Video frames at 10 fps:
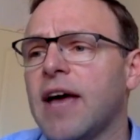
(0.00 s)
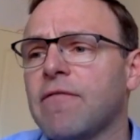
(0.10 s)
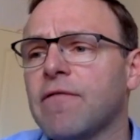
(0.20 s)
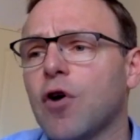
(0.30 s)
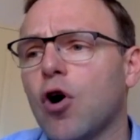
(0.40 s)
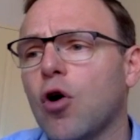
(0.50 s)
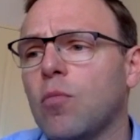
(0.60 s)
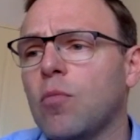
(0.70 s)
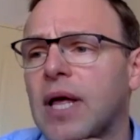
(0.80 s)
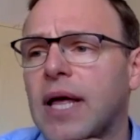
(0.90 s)

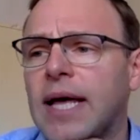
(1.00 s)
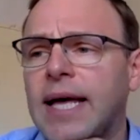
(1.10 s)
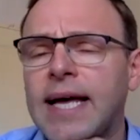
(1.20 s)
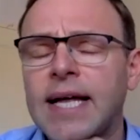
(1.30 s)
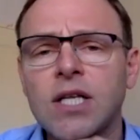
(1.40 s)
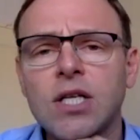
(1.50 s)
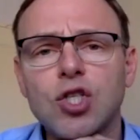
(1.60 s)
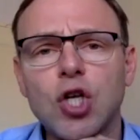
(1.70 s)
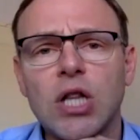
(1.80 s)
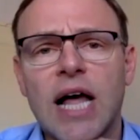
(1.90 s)
From
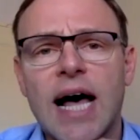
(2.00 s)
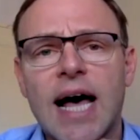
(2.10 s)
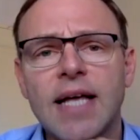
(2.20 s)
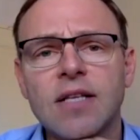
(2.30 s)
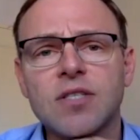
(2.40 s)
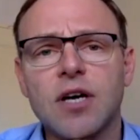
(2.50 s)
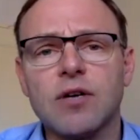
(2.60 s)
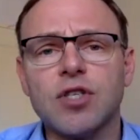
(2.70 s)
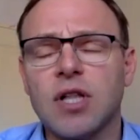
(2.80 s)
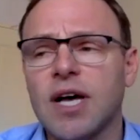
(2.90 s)
July, the start
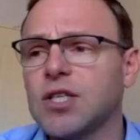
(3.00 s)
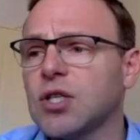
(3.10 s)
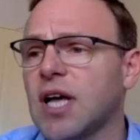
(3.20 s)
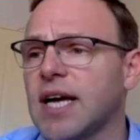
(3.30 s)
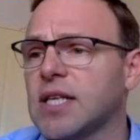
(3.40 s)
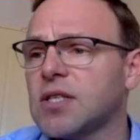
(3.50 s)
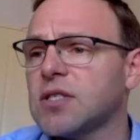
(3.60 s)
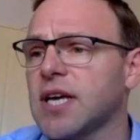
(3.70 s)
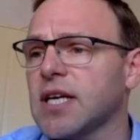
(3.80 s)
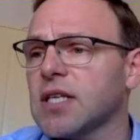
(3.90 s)
of July, July the
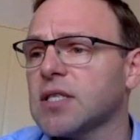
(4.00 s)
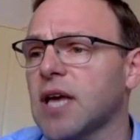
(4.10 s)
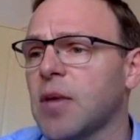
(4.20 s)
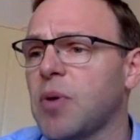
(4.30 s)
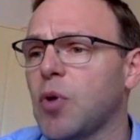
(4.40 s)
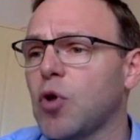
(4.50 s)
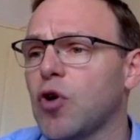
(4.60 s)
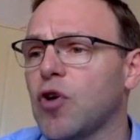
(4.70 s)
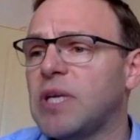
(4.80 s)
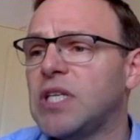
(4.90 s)
6th, people who
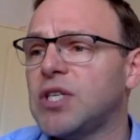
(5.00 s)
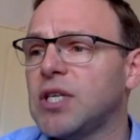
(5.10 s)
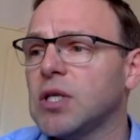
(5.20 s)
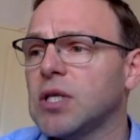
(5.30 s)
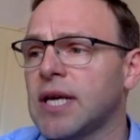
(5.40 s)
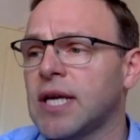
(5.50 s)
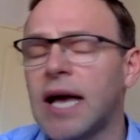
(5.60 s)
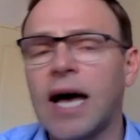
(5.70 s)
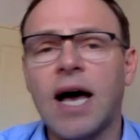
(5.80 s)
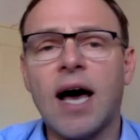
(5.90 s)
have been shielding
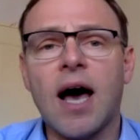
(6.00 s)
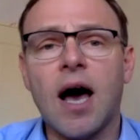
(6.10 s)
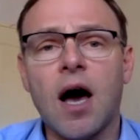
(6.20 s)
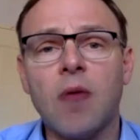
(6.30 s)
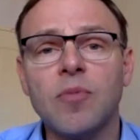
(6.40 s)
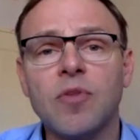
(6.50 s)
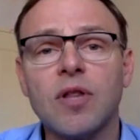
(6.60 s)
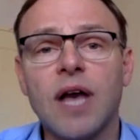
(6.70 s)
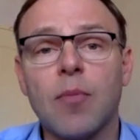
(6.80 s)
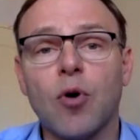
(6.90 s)
up till
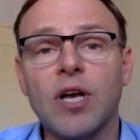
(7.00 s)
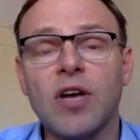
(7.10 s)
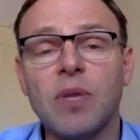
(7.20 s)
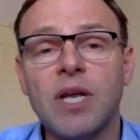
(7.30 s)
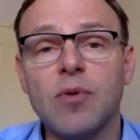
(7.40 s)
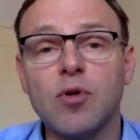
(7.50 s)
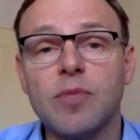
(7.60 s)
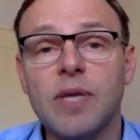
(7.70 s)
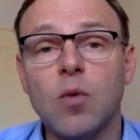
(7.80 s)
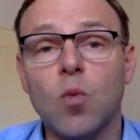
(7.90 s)
that point have been able to
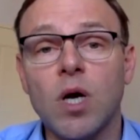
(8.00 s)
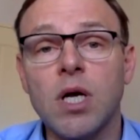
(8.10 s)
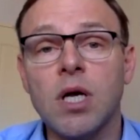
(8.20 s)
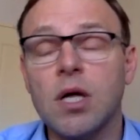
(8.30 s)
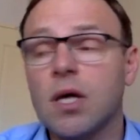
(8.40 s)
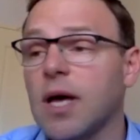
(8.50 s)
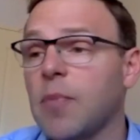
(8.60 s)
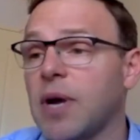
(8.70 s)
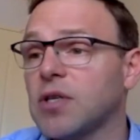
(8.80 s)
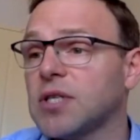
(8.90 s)
meet one
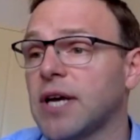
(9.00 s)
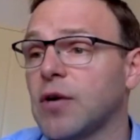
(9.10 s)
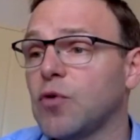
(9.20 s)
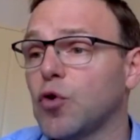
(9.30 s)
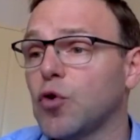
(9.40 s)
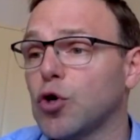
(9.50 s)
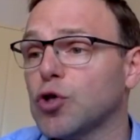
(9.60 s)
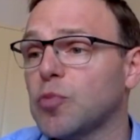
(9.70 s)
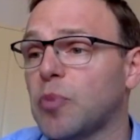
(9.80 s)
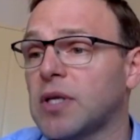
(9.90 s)
person
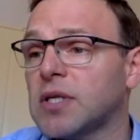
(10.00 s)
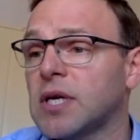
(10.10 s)
outdoors, but